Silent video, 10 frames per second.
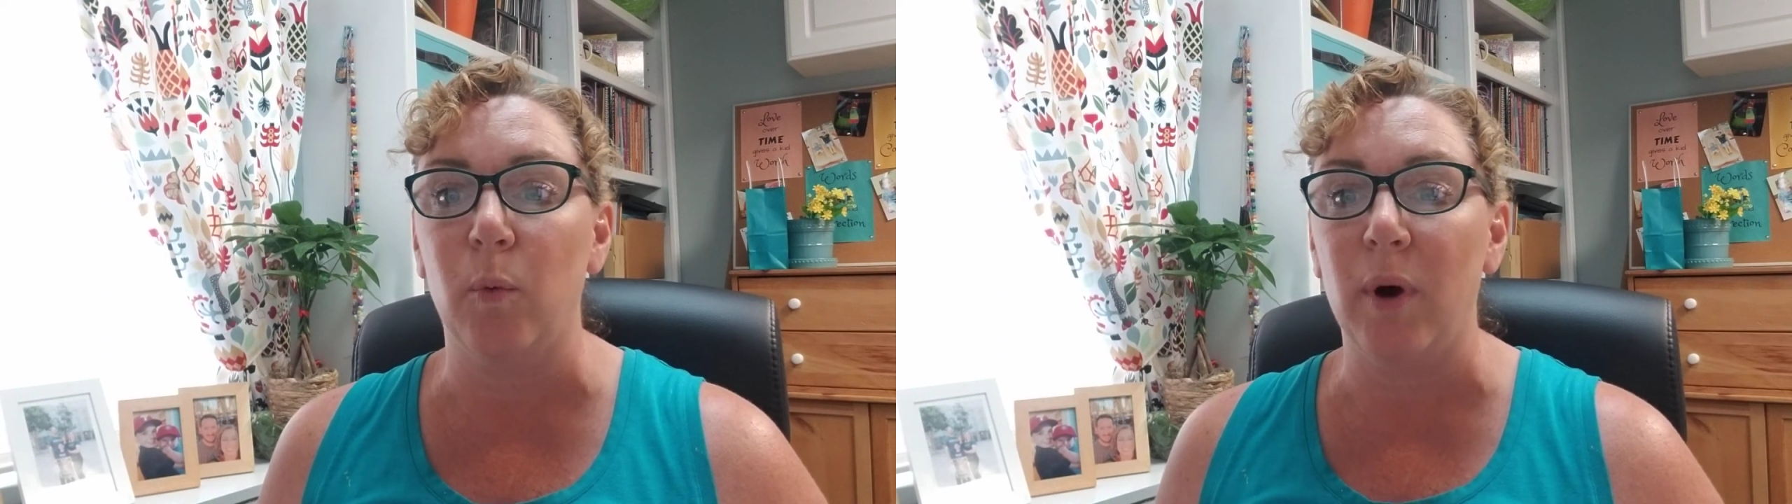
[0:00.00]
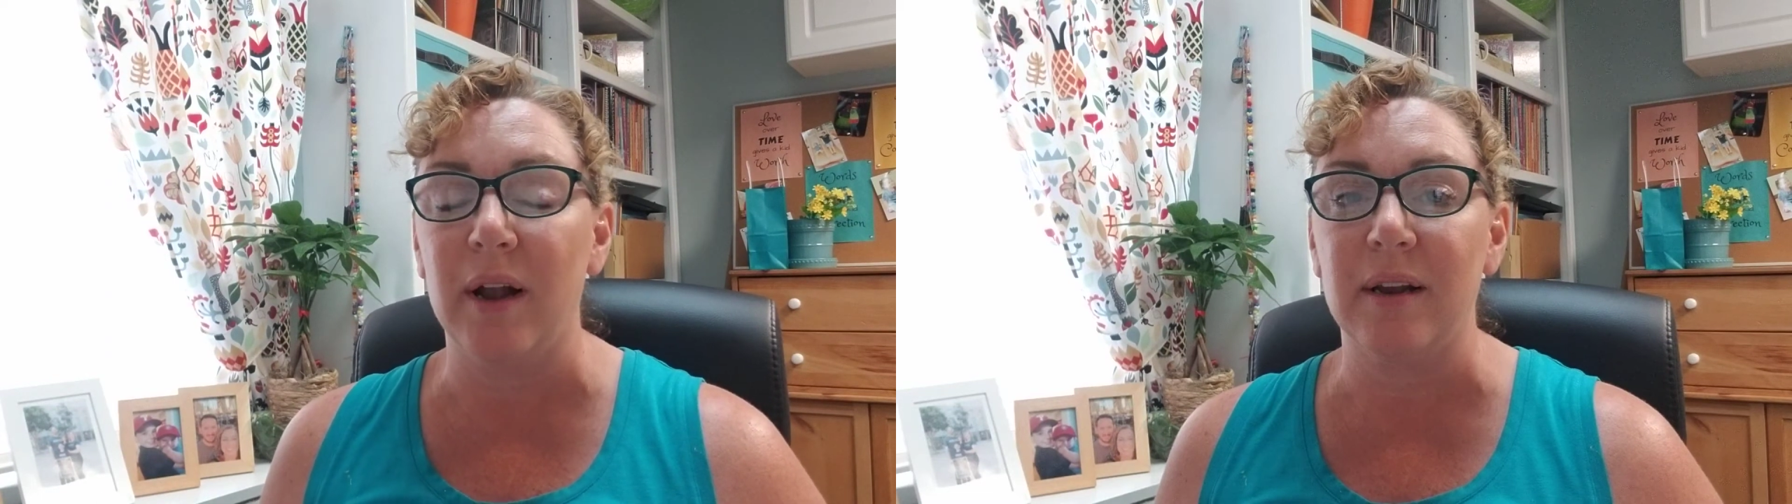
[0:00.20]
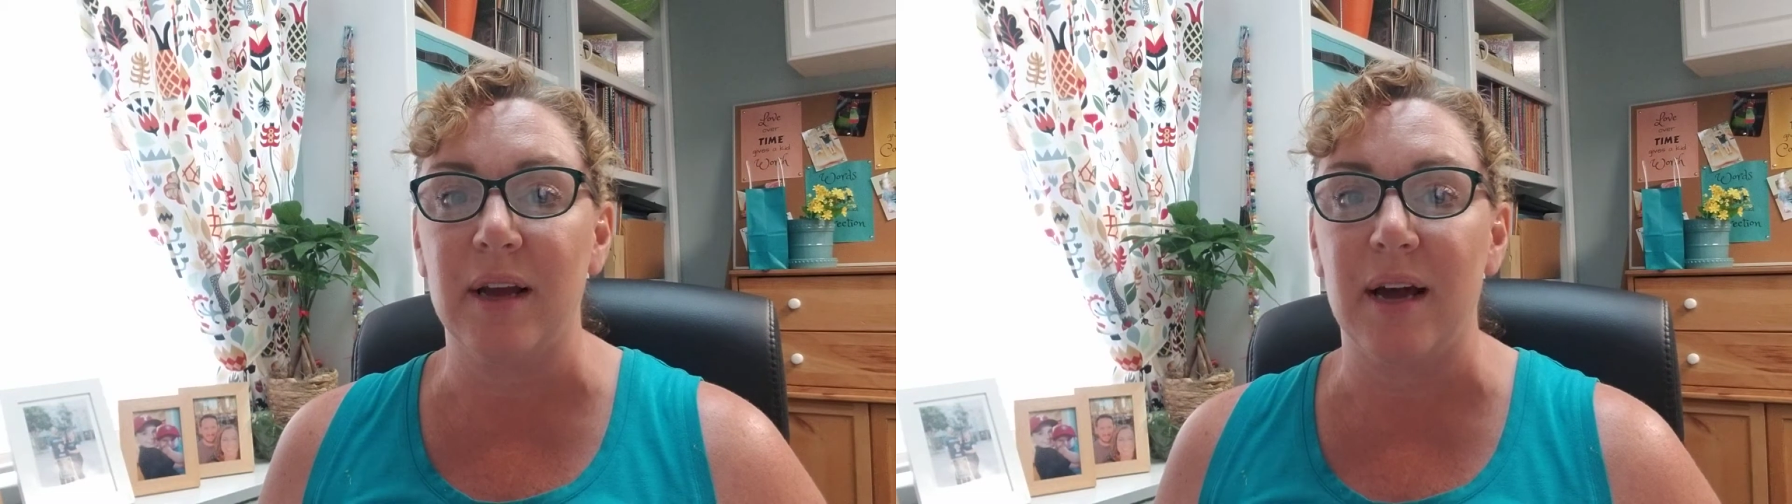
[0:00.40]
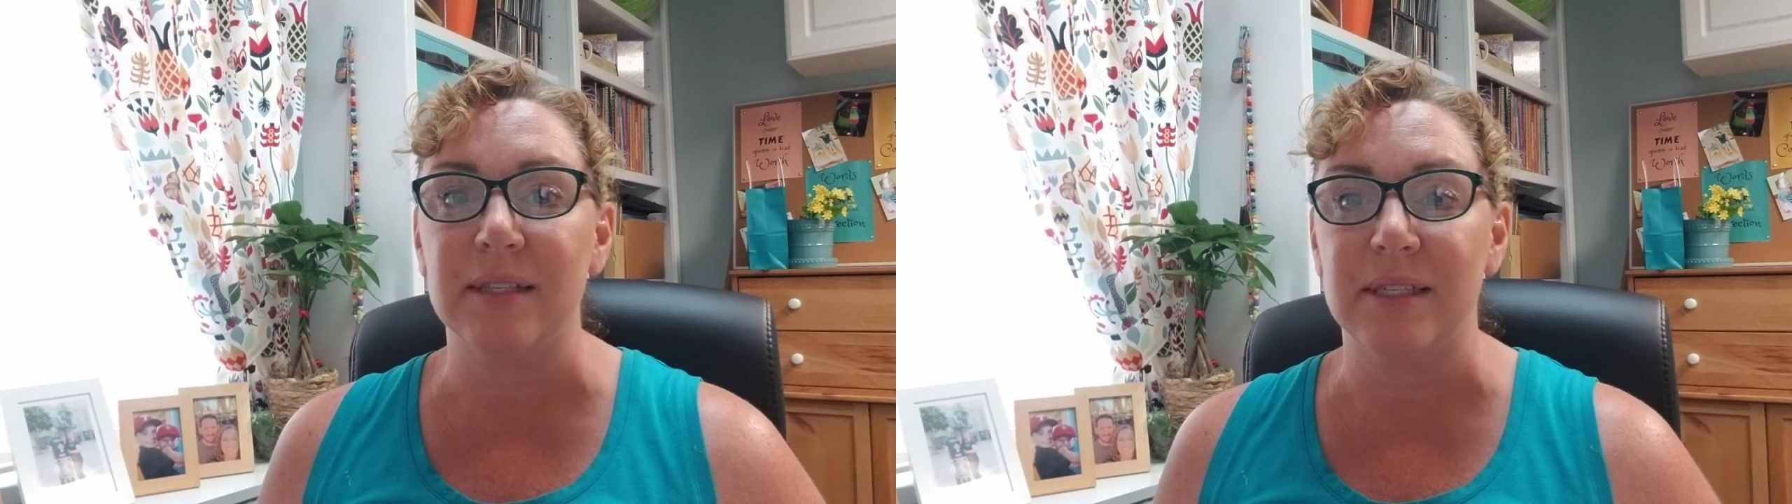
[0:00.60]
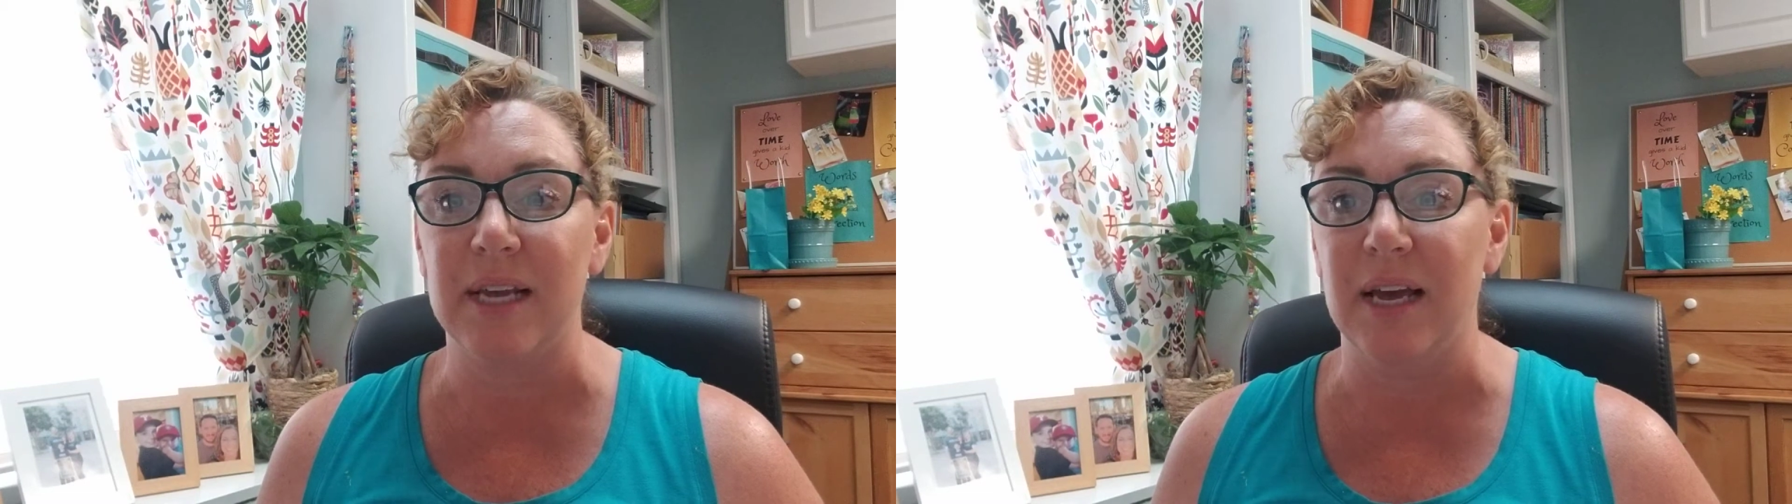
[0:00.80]
what
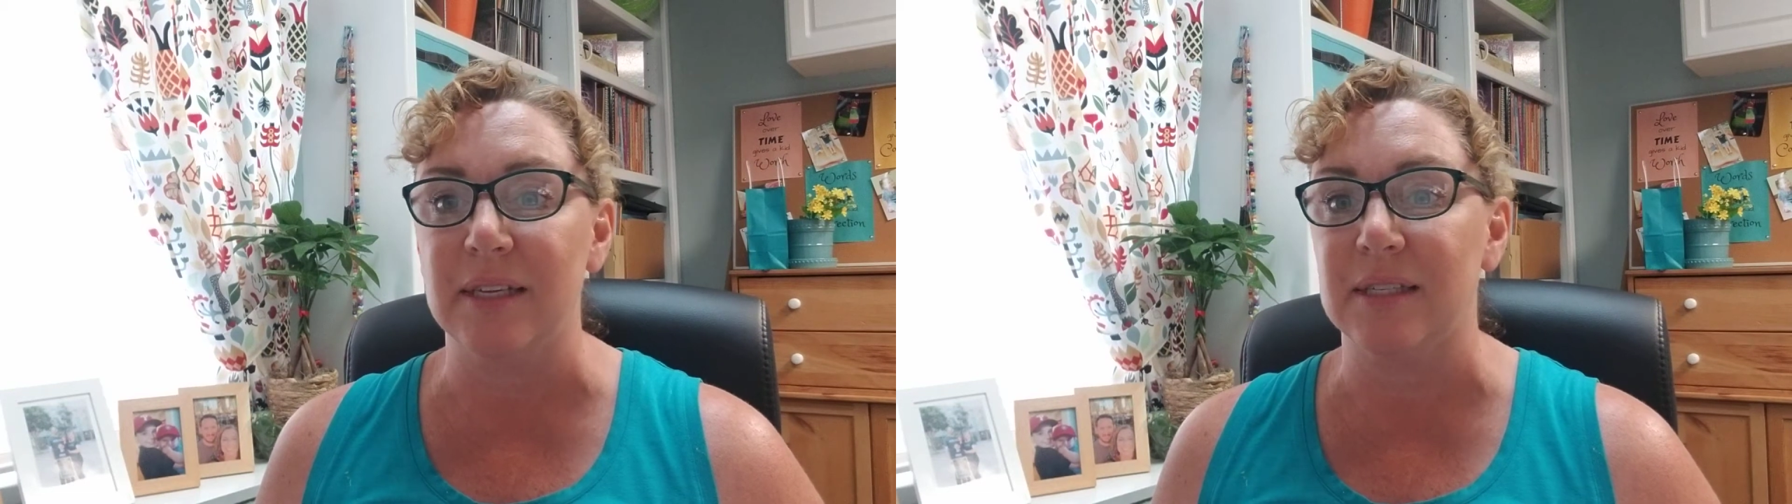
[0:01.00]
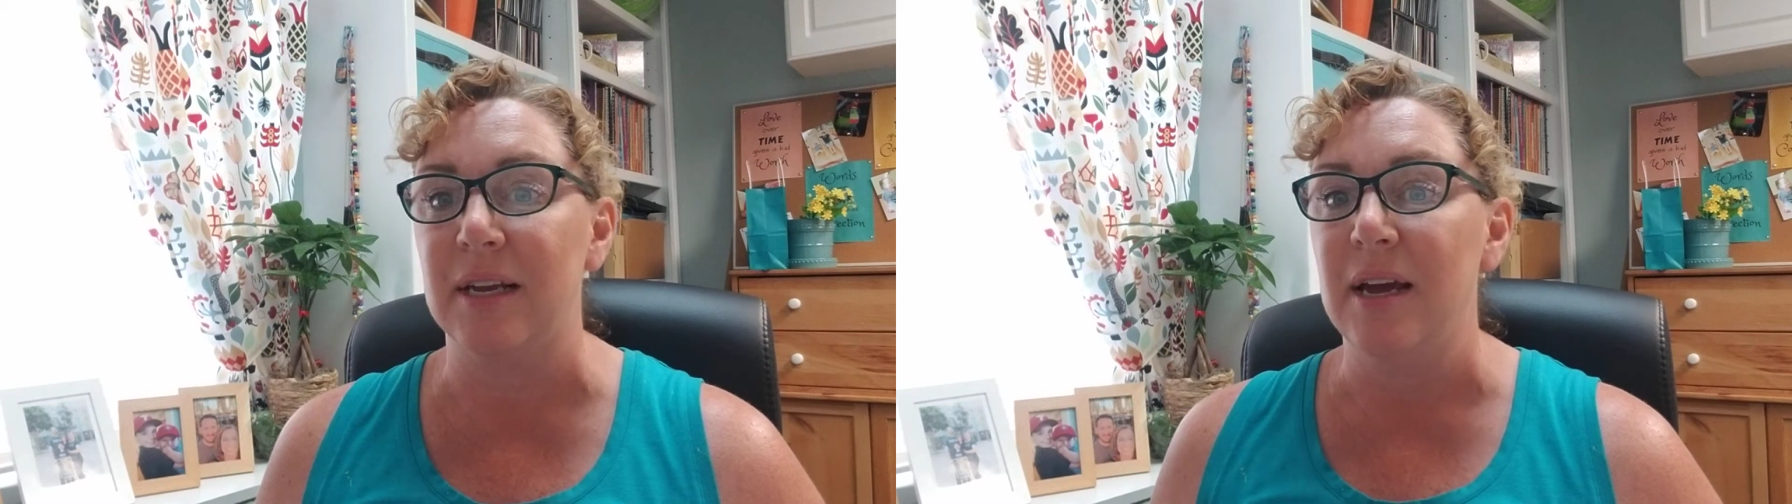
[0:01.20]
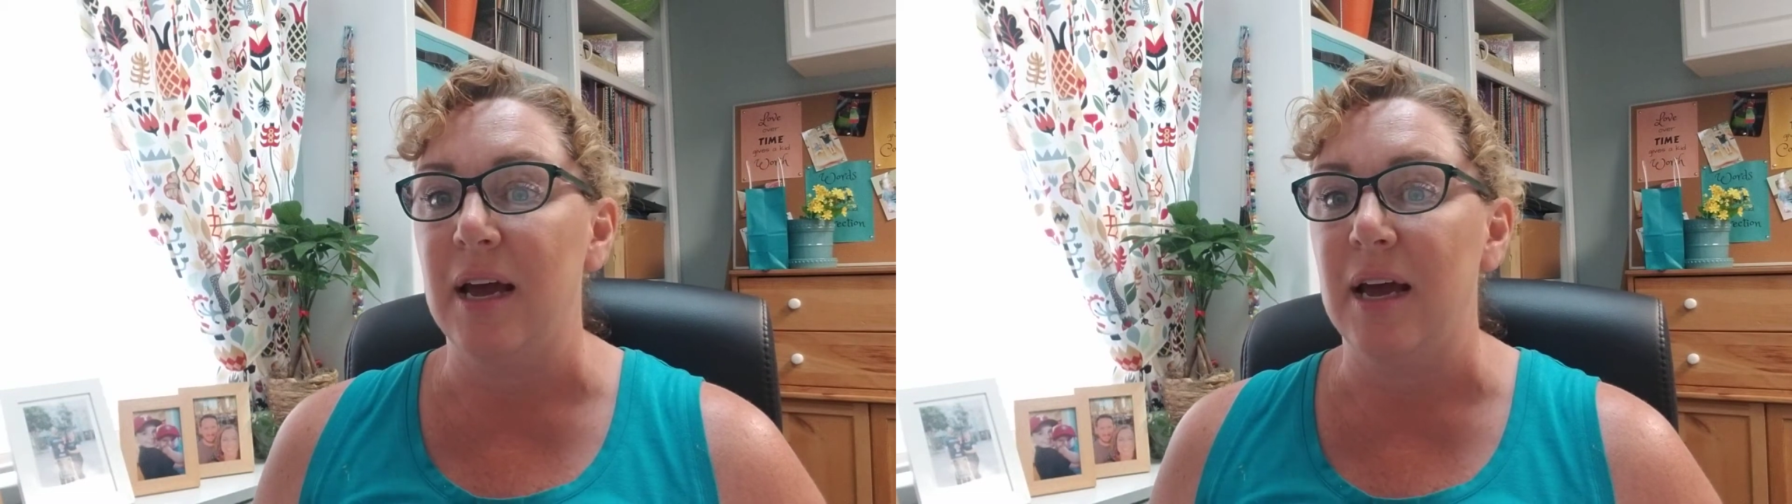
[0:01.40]
God says,